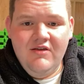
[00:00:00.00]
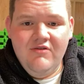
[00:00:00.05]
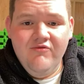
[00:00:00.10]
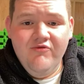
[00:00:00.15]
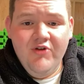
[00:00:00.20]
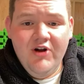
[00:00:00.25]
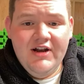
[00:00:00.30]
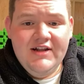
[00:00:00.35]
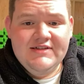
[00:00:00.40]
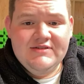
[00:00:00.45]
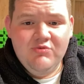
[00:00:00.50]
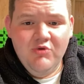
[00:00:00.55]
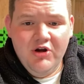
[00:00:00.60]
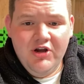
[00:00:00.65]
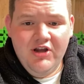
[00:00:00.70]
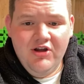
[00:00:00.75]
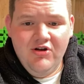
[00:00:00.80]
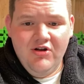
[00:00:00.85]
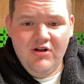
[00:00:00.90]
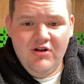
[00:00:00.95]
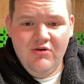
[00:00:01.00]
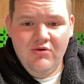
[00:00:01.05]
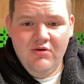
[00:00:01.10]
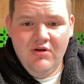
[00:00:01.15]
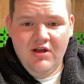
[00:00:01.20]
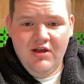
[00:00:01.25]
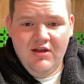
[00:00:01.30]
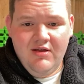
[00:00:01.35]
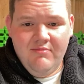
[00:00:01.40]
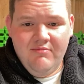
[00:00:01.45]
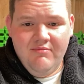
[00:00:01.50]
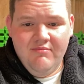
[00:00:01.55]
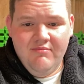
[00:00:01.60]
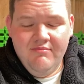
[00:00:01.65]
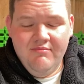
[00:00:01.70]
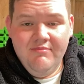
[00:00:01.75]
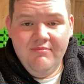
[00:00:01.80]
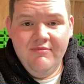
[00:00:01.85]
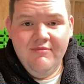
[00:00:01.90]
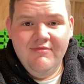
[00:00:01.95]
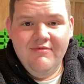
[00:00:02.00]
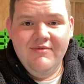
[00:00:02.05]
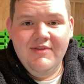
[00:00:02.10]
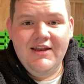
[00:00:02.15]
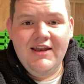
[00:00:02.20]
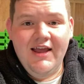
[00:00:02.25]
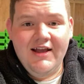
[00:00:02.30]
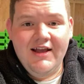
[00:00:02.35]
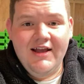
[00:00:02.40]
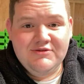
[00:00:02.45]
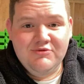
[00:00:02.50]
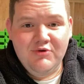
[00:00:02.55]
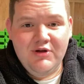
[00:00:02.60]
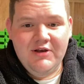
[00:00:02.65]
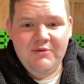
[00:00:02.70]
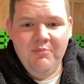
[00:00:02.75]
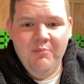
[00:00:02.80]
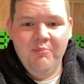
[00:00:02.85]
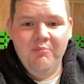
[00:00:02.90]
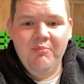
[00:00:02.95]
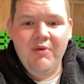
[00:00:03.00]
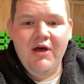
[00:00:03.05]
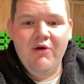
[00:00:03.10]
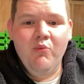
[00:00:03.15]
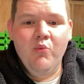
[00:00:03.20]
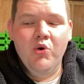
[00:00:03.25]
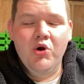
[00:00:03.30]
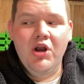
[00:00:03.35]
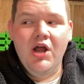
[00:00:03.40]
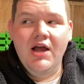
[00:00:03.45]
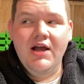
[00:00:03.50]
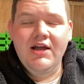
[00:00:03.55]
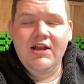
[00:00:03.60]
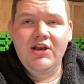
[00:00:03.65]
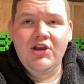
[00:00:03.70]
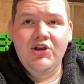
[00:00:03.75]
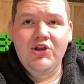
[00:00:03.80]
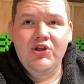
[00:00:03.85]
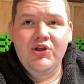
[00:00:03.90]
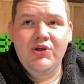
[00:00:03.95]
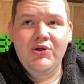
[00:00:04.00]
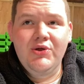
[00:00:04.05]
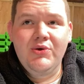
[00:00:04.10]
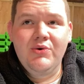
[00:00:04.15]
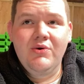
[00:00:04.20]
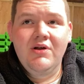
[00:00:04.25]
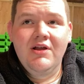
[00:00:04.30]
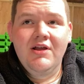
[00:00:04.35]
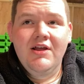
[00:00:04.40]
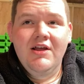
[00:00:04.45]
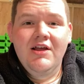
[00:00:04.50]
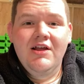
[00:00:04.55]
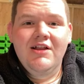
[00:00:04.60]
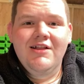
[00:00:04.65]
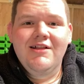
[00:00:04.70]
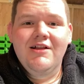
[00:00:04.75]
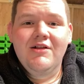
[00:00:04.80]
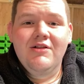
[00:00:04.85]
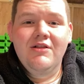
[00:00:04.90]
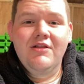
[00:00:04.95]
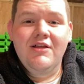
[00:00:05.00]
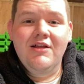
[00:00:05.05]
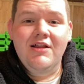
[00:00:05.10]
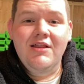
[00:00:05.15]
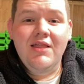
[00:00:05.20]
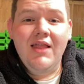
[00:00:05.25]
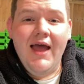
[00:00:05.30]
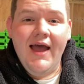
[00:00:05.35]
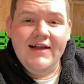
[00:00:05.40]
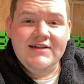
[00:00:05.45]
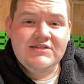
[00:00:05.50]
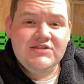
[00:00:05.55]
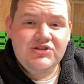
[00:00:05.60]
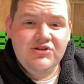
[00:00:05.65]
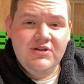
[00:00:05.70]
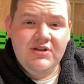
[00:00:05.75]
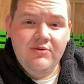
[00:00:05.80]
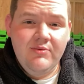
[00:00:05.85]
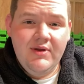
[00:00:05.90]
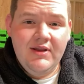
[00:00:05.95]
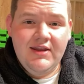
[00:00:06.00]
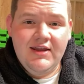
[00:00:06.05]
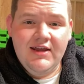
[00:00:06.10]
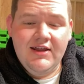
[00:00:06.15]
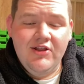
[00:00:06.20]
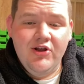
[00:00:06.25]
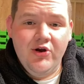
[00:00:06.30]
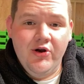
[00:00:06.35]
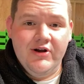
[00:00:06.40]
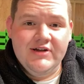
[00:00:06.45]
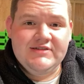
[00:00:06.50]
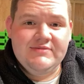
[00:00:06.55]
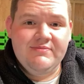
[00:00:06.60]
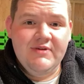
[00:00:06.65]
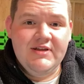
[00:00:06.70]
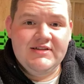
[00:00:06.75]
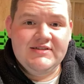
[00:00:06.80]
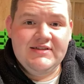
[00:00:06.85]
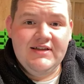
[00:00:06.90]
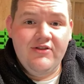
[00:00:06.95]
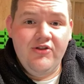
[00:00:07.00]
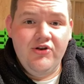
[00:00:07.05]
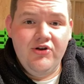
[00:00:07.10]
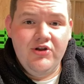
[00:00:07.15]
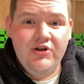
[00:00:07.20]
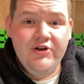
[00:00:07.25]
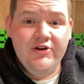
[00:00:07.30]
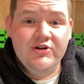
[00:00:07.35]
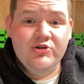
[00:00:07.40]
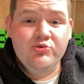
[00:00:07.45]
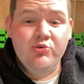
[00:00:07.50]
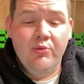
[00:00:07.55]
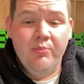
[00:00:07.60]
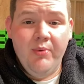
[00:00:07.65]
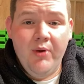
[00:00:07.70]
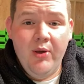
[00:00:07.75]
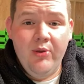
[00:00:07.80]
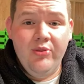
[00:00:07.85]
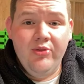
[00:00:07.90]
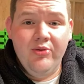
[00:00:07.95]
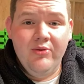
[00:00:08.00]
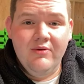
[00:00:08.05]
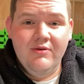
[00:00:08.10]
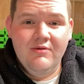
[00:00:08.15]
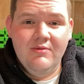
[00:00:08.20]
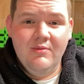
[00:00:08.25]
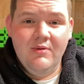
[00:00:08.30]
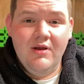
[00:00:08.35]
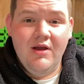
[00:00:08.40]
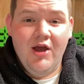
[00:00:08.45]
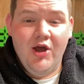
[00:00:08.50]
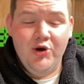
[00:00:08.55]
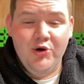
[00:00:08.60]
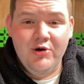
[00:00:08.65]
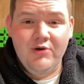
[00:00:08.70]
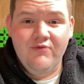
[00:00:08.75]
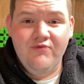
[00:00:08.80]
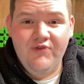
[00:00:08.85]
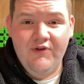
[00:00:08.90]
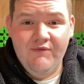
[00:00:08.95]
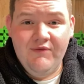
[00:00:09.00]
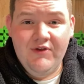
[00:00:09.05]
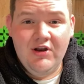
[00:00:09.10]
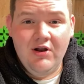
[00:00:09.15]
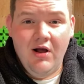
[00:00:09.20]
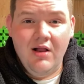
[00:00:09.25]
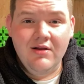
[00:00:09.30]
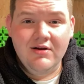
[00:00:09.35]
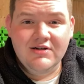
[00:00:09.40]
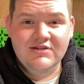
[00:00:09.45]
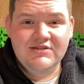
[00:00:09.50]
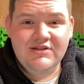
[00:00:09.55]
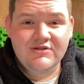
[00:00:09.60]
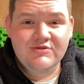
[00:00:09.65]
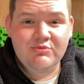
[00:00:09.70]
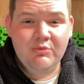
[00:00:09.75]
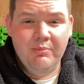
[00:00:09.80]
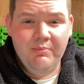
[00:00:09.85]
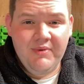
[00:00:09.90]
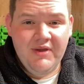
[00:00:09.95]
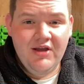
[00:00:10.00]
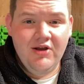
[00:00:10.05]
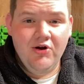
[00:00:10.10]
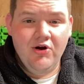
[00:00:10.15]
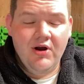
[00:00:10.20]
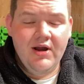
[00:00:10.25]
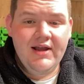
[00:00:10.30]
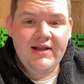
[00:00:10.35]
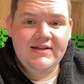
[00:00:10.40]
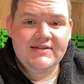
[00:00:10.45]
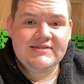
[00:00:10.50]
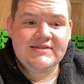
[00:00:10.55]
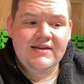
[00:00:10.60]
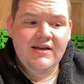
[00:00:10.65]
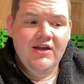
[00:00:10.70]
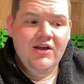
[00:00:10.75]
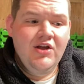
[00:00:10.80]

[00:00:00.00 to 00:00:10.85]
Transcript: Freddie's working on the next one, but we're not going to do the last 2 that we did. The Christmas and the New Year's were both $150. Those were big crates.